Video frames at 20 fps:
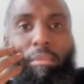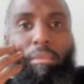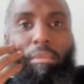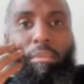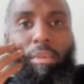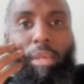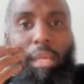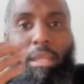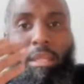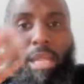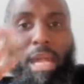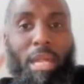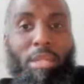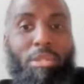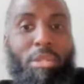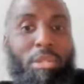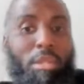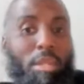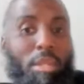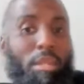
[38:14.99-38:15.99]
All right,
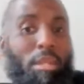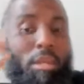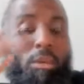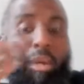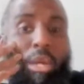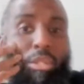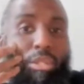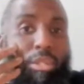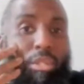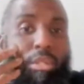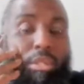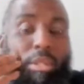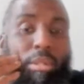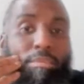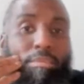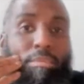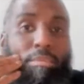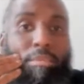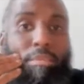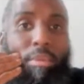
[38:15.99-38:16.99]
that's another question then.
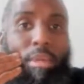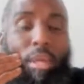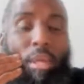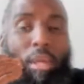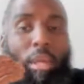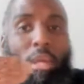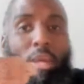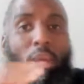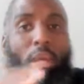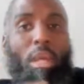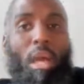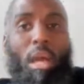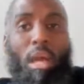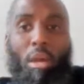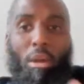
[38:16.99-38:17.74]
I